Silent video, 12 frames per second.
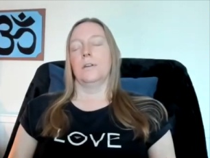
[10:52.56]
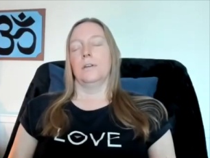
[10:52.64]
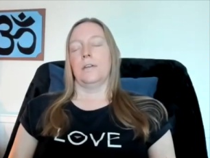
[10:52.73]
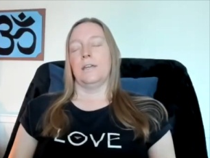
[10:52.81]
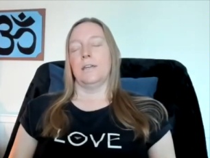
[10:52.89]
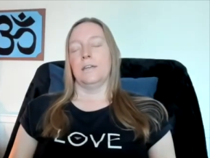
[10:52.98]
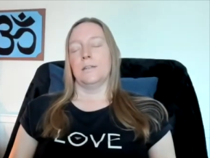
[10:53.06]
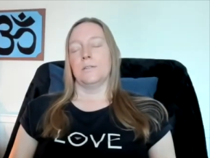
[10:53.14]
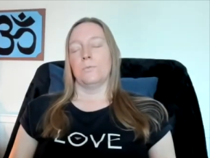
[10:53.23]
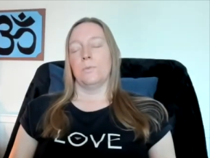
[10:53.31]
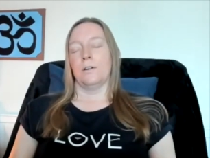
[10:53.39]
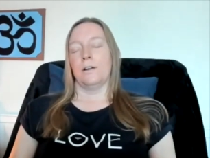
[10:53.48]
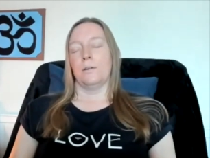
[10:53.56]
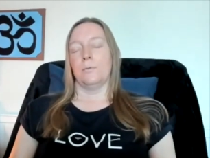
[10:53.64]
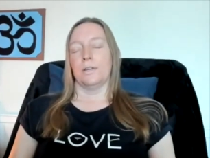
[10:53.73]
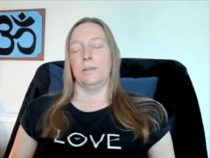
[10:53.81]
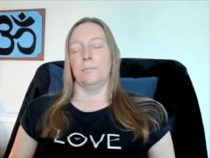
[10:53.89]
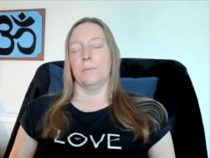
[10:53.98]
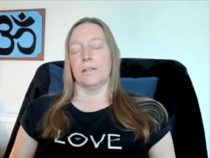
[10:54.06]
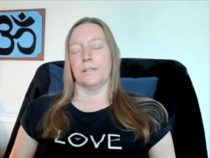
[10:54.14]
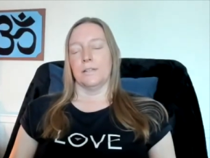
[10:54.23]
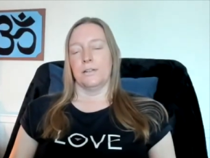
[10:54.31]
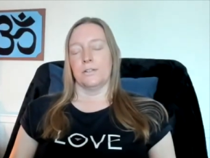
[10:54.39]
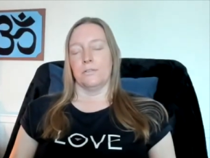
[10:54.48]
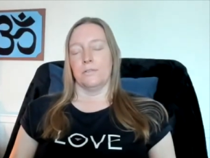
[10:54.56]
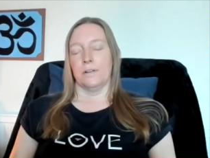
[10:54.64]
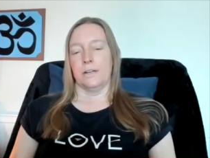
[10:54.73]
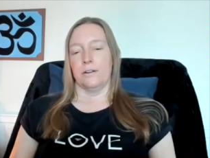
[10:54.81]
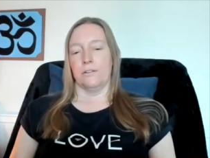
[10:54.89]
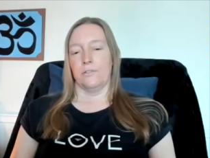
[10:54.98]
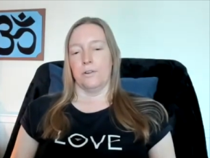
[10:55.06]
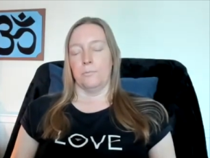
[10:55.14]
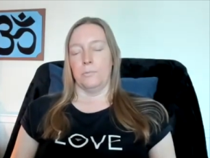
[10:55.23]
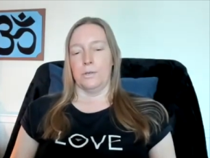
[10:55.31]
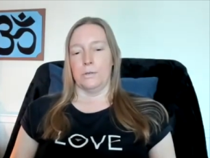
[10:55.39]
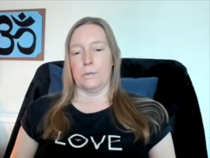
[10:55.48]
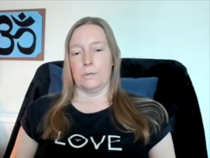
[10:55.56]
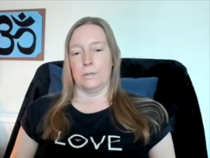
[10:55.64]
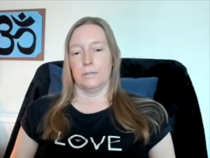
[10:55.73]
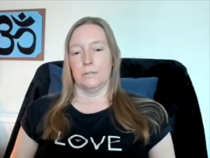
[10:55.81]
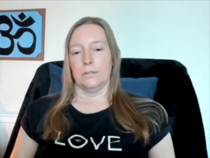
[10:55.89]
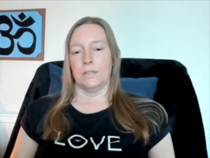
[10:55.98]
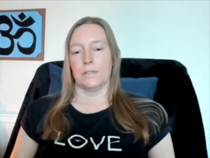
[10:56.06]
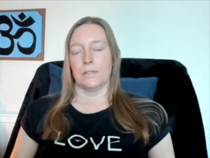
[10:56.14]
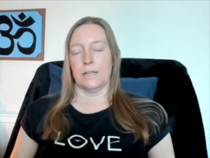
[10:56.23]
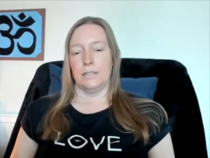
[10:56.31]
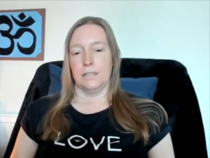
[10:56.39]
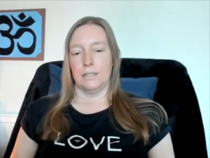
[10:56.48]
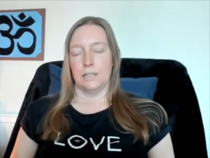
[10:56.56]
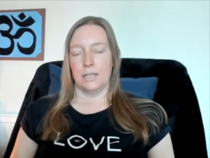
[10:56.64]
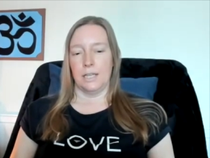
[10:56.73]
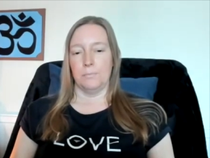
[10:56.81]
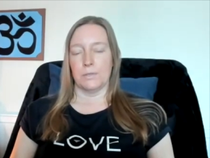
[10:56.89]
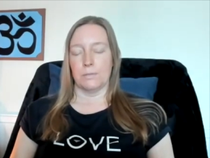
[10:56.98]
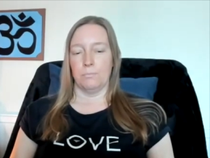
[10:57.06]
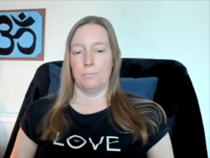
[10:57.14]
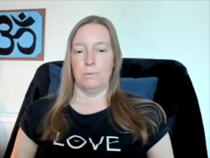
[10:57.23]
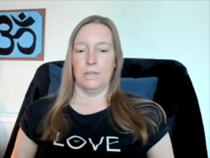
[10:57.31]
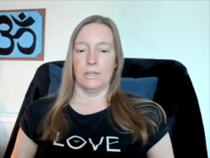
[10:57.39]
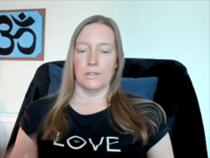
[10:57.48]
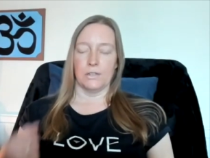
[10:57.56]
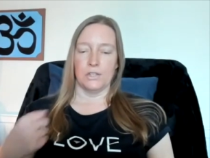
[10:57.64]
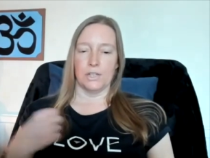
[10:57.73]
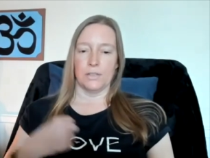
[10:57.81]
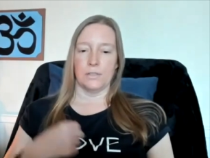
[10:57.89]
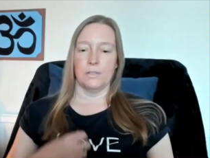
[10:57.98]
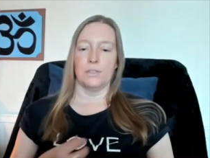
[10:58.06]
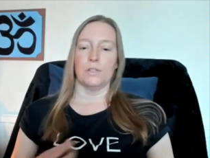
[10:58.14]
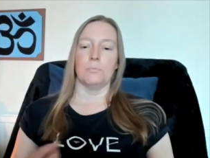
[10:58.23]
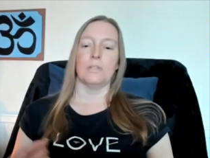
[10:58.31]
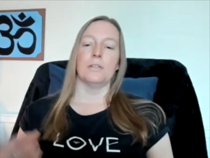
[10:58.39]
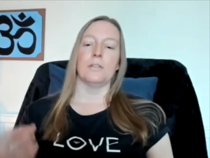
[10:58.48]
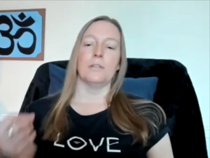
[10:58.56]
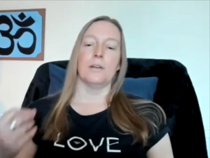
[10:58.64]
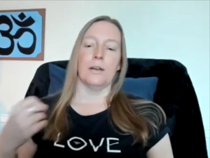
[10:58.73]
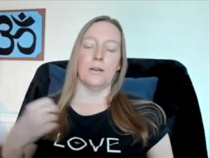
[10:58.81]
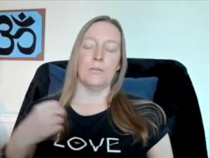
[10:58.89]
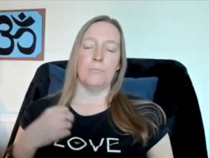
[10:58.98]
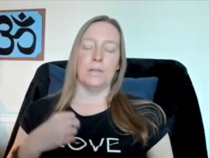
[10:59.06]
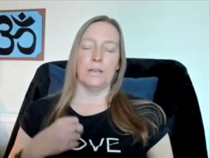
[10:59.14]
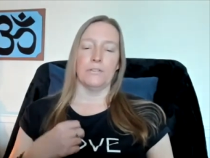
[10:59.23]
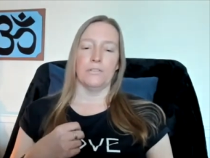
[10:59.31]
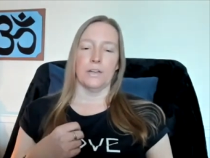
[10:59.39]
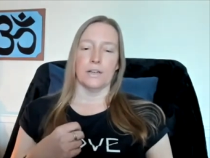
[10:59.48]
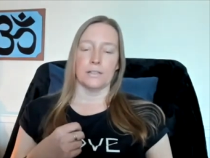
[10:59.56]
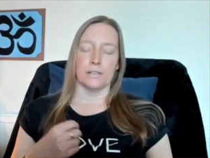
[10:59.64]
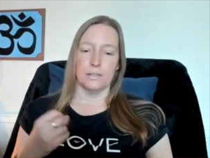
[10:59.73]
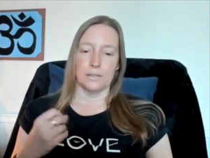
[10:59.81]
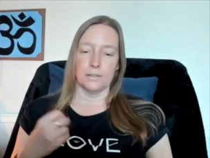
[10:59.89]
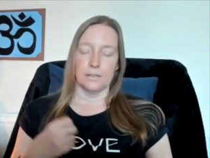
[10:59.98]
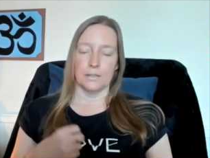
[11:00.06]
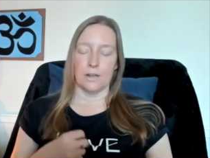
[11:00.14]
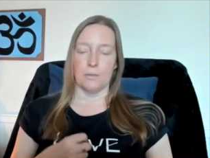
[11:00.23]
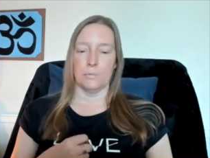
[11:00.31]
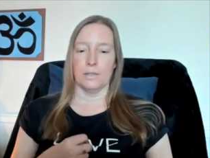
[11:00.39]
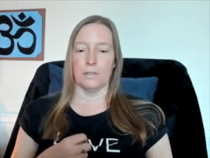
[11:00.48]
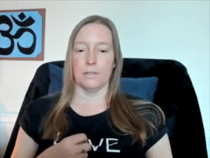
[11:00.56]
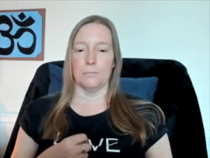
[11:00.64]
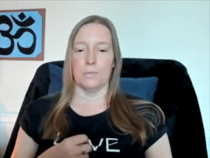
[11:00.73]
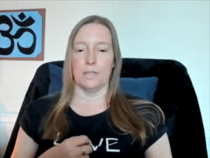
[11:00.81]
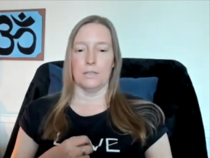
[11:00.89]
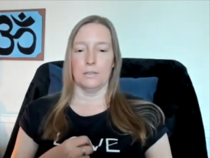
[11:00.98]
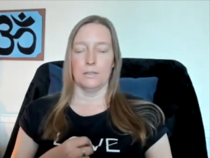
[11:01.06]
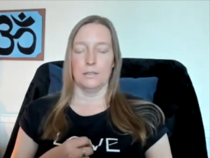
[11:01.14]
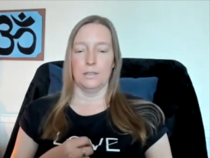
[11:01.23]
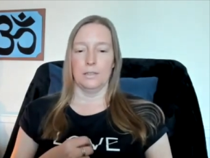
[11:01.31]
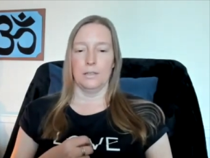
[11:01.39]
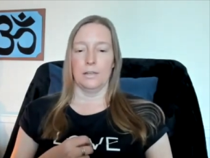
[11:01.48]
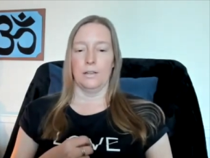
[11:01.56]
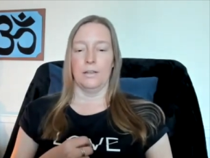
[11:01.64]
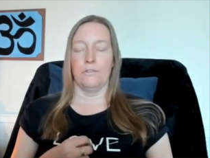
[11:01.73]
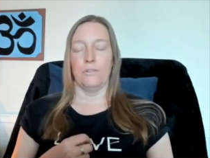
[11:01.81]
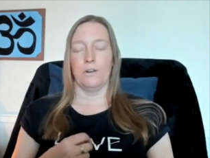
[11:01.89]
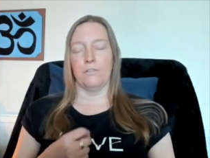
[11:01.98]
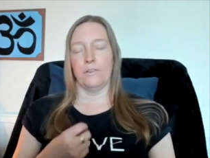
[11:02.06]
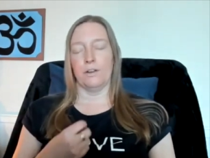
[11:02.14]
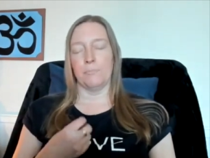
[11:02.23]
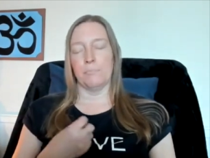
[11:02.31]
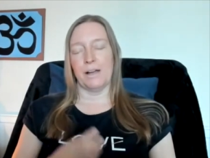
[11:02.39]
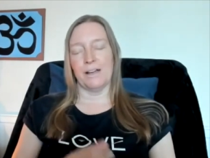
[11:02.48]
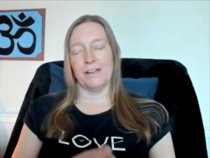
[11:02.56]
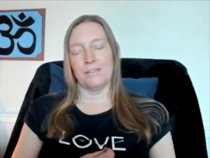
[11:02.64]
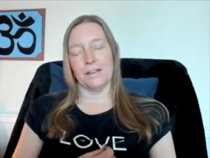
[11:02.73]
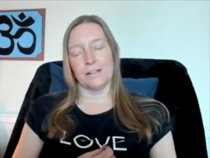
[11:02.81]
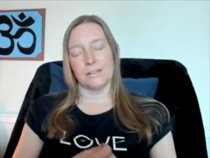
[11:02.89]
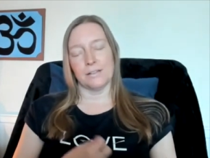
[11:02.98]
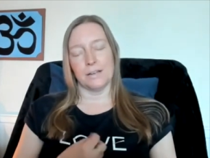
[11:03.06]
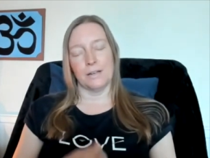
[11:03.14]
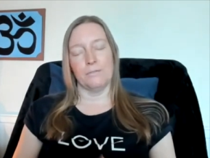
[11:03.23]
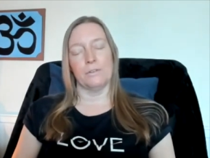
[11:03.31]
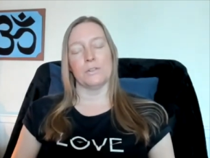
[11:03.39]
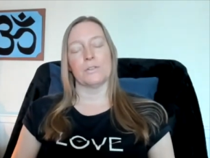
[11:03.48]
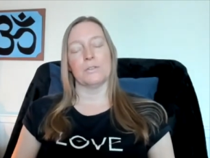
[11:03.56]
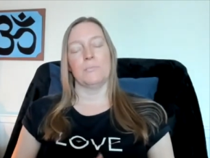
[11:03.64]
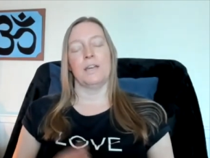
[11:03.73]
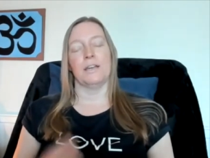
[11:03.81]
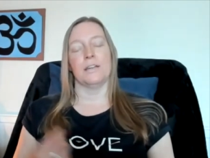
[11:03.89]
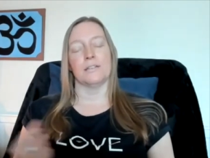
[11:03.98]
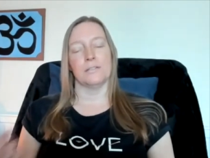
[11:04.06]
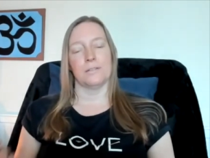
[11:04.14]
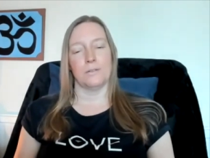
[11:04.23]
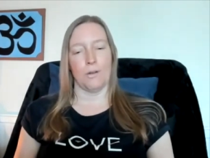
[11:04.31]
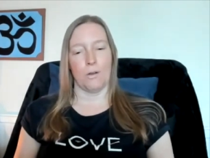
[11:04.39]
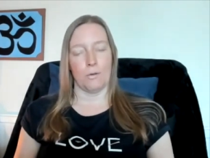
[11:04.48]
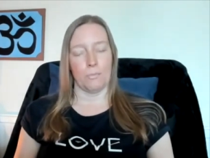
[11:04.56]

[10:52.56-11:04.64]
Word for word: here's where I would keep my attention right now if I'm you. This idea mm. keeps being suggested to me that I'm being affected. This is happening to me. And therefore, if I buy that, I've got to make it stop.